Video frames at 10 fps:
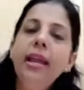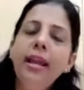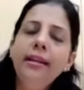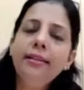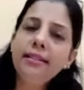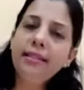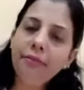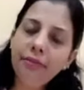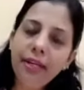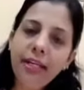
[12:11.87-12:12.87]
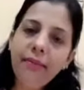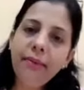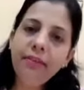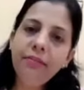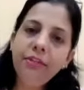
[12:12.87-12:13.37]
it is definitely
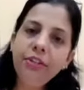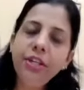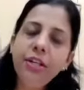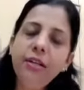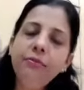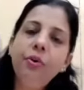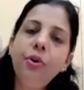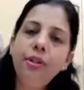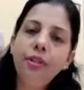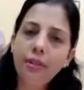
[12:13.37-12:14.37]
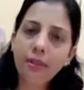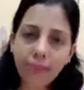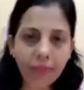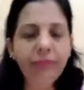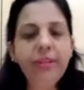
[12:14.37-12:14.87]
beneficial for the
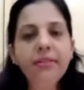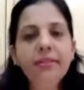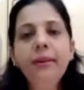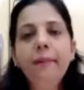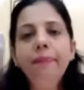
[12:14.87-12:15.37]
puffiness.